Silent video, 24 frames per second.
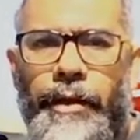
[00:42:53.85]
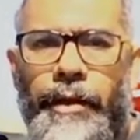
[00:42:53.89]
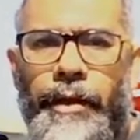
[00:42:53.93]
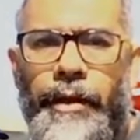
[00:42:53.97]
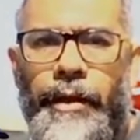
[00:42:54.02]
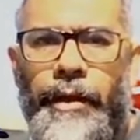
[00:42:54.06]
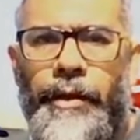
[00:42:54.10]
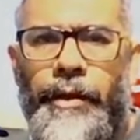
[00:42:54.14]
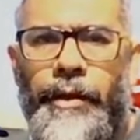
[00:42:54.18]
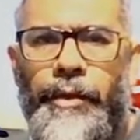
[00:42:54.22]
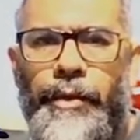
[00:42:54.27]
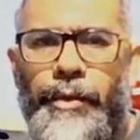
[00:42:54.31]

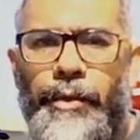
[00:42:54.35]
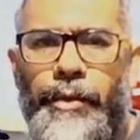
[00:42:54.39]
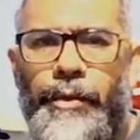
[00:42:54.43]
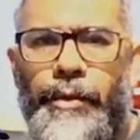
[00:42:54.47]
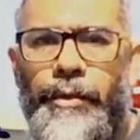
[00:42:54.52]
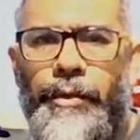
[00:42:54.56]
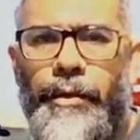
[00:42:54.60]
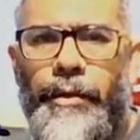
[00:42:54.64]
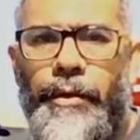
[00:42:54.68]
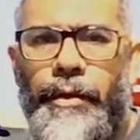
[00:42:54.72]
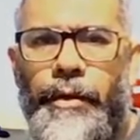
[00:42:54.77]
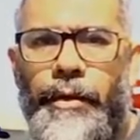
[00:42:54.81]
and
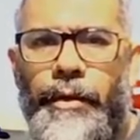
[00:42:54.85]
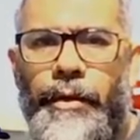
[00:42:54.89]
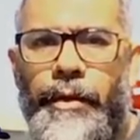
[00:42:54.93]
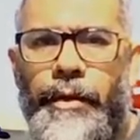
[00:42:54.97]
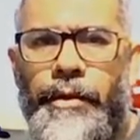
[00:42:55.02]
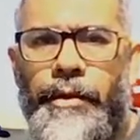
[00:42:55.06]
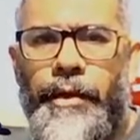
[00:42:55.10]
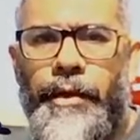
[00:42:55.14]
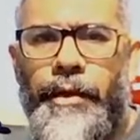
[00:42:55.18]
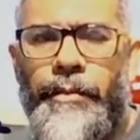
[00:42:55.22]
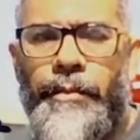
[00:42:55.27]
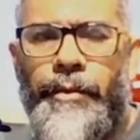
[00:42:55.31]
N2
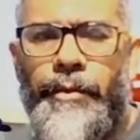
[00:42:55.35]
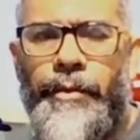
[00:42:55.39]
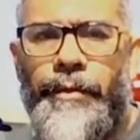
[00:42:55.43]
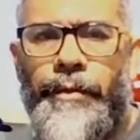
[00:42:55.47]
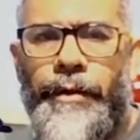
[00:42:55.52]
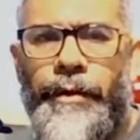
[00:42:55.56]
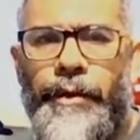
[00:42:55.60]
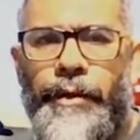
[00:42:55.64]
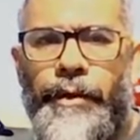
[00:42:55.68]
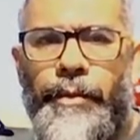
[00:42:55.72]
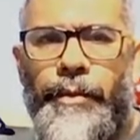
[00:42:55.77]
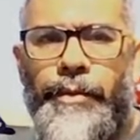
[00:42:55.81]
is the number
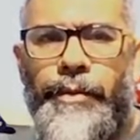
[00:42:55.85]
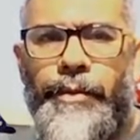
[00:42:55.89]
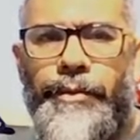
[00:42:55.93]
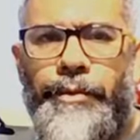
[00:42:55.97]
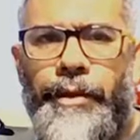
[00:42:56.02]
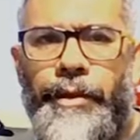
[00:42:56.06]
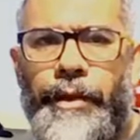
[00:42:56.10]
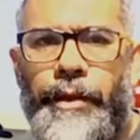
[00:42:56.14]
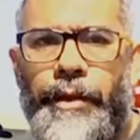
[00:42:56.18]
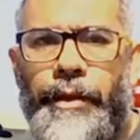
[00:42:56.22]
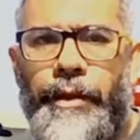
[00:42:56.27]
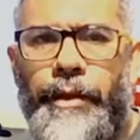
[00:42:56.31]
of atoms
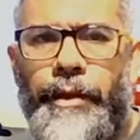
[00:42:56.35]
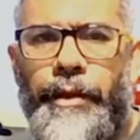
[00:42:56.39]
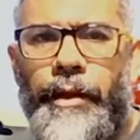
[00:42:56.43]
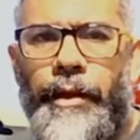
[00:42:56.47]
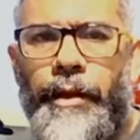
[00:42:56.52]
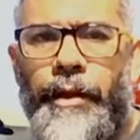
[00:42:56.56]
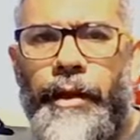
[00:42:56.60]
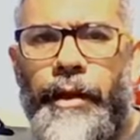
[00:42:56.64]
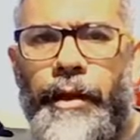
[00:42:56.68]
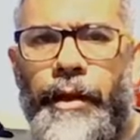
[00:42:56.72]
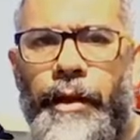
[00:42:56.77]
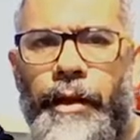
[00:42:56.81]
which are at
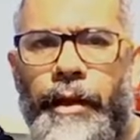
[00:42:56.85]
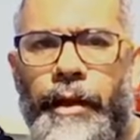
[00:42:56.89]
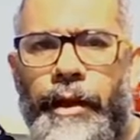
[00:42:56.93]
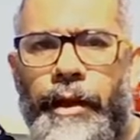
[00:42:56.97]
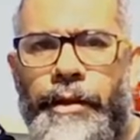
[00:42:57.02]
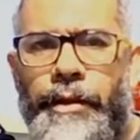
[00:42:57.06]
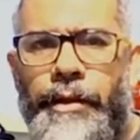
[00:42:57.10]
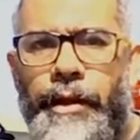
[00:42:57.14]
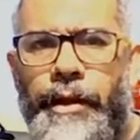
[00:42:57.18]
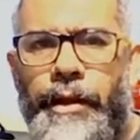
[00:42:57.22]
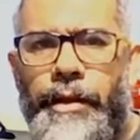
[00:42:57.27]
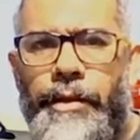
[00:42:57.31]
the
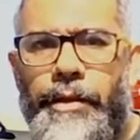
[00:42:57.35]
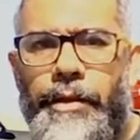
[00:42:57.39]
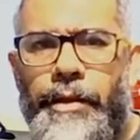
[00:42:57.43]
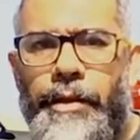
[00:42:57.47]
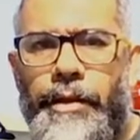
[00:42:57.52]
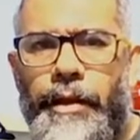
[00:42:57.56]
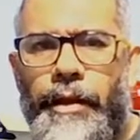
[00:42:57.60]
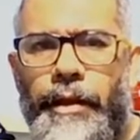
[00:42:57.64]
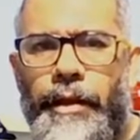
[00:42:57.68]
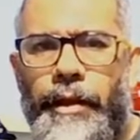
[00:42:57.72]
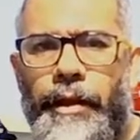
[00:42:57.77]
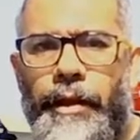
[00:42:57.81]
excited
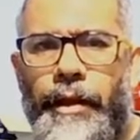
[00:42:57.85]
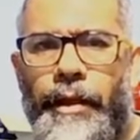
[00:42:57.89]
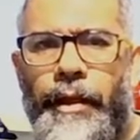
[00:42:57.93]
state.